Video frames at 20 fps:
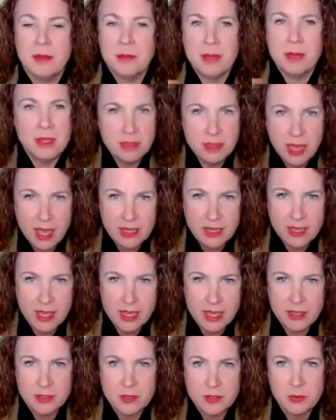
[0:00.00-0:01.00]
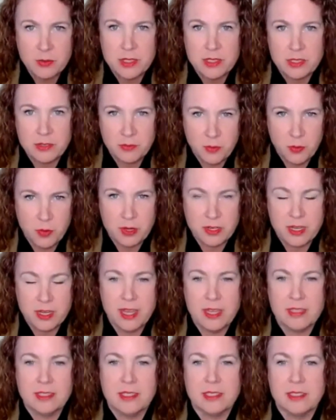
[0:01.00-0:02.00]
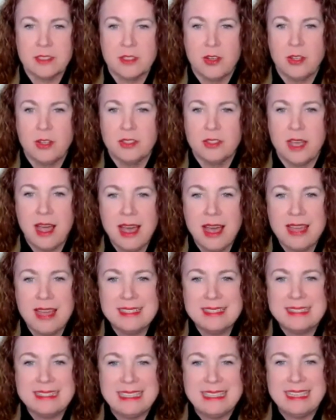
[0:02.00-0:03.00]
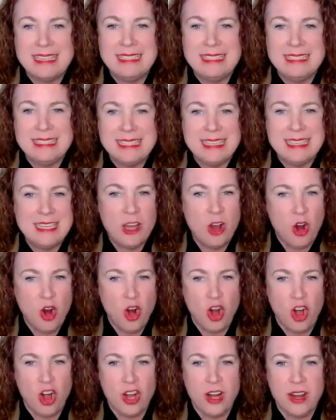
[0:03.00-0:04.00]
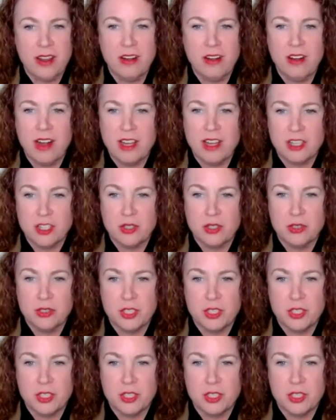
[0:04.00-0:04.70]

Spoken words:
In that case, when it's a foreign case, it's called the ICDR, International